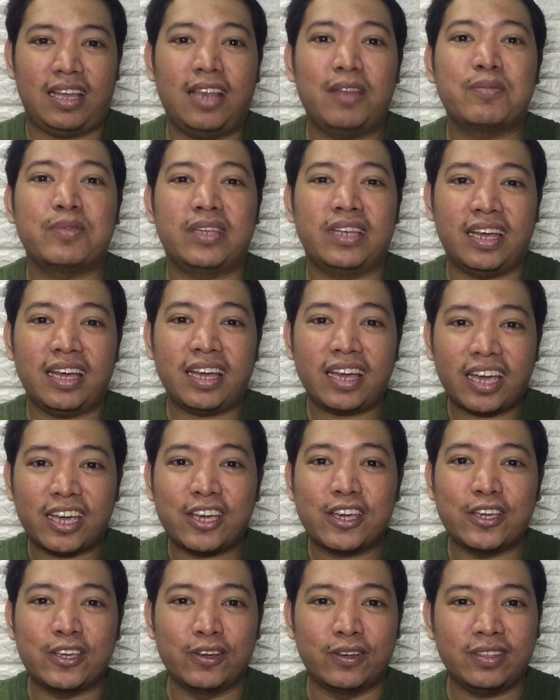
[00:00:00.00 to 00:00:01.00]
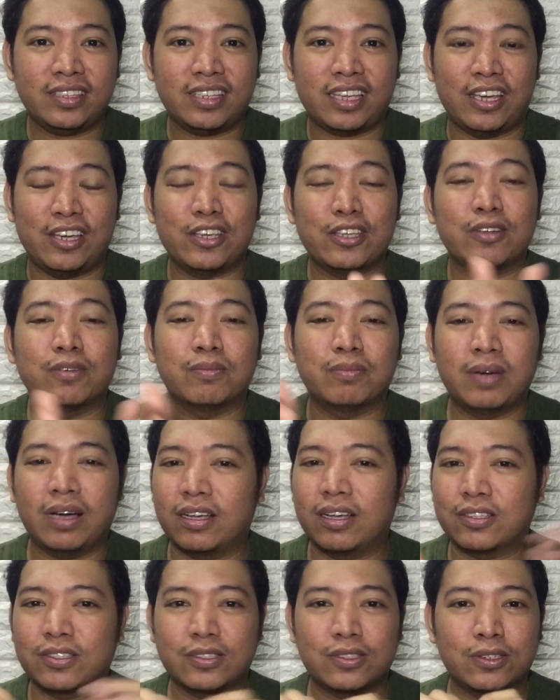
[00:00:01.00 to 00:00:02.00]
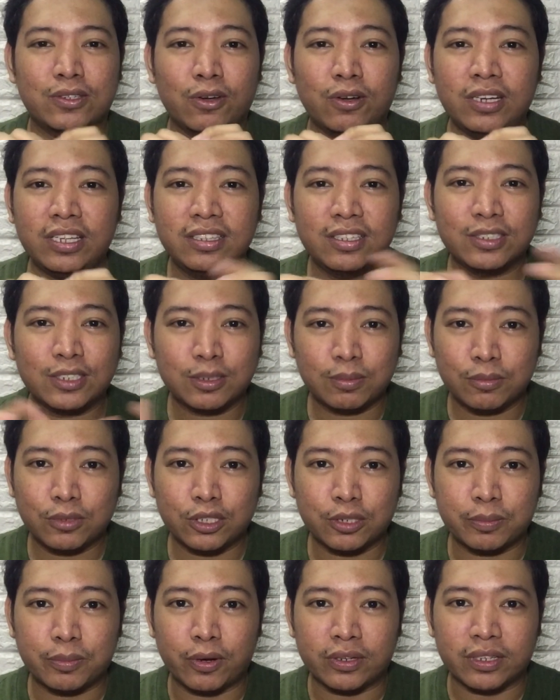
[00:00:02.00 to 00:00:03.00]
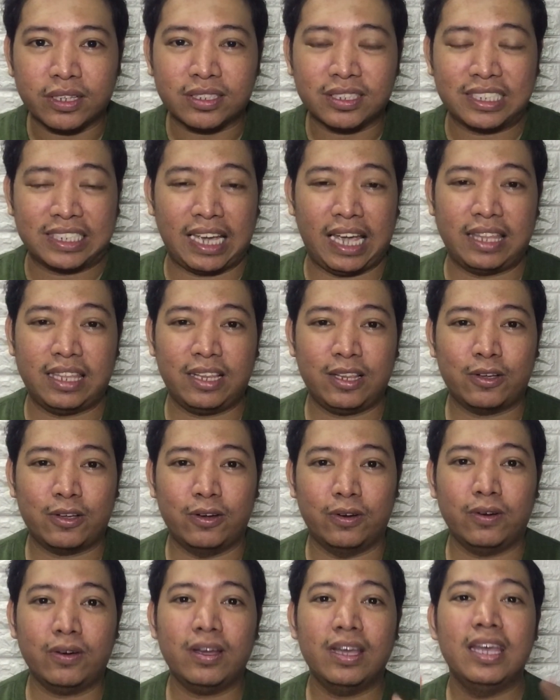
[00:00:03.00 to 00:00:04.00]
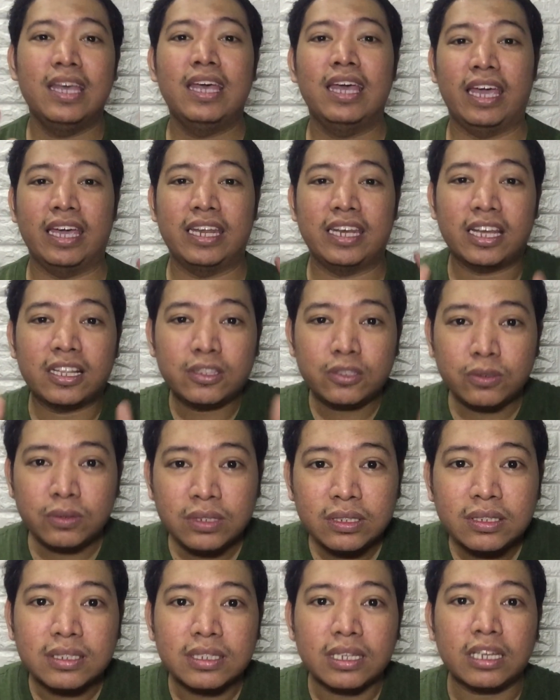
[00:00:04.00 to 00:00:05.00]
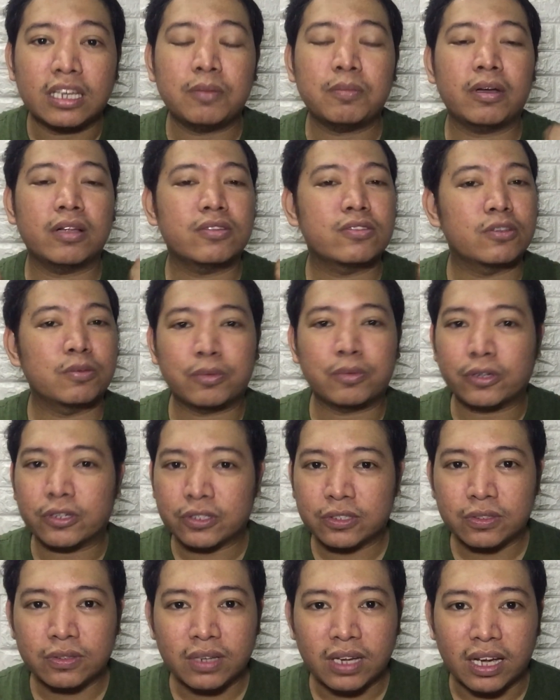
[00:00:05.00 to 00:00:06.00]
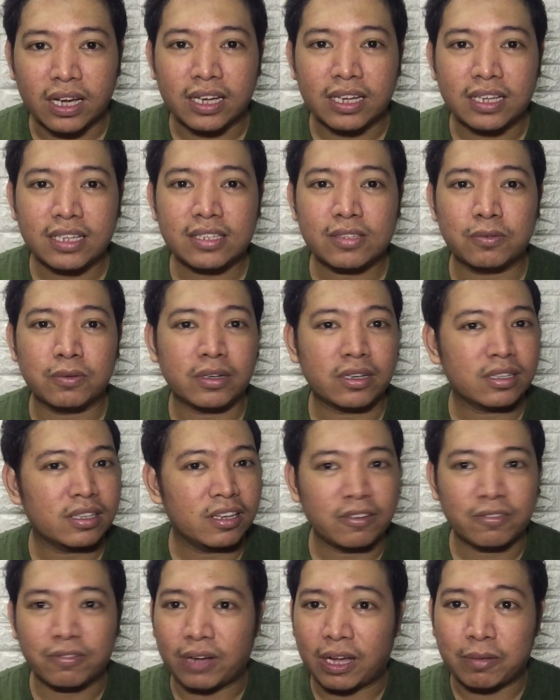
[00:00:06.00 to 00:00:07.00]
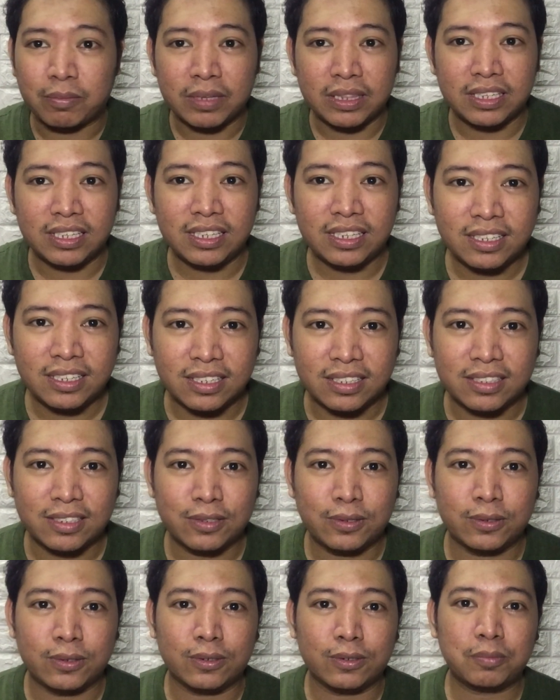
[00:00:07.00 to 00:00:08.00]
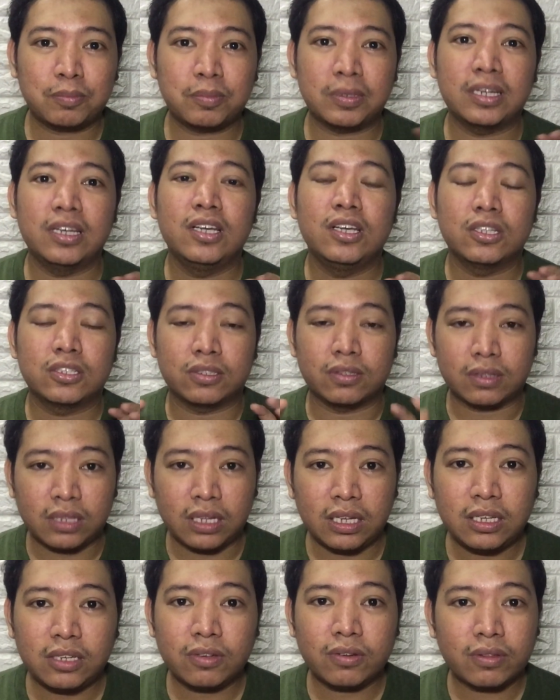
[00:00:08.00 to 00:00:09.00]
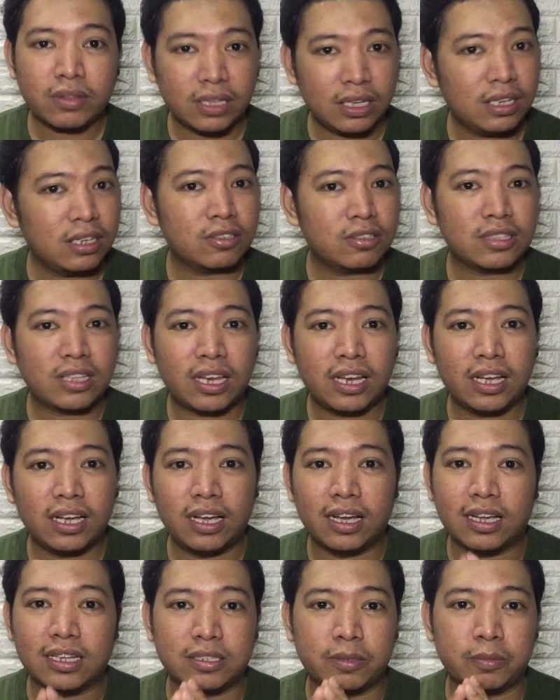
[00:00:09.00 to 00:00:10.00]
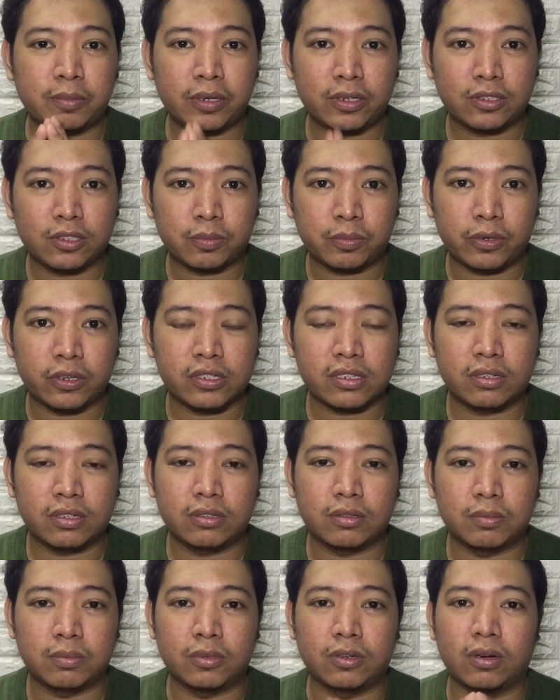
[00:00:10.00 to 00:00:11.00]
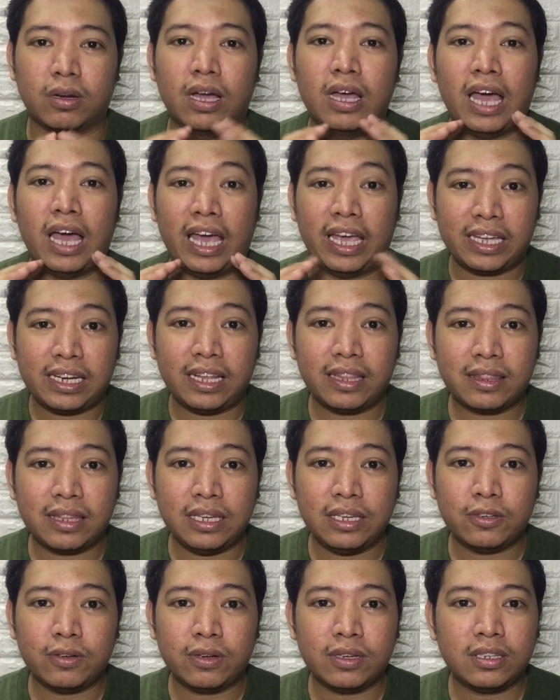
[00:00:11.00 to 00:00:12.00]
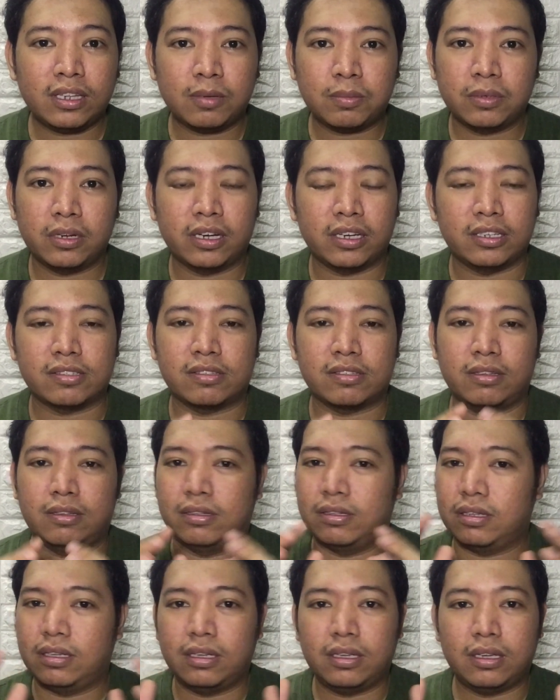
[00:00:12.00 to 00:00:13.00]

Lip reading: Alam niyo na, kayo yun. Kayo yung mga solid na sumusuporta sa channel ko. And I'll do the same. I'll support you guys. We're like family in the group. So, thank you talaga sa pag-support sa group ko. I cannot thank you enough, guys.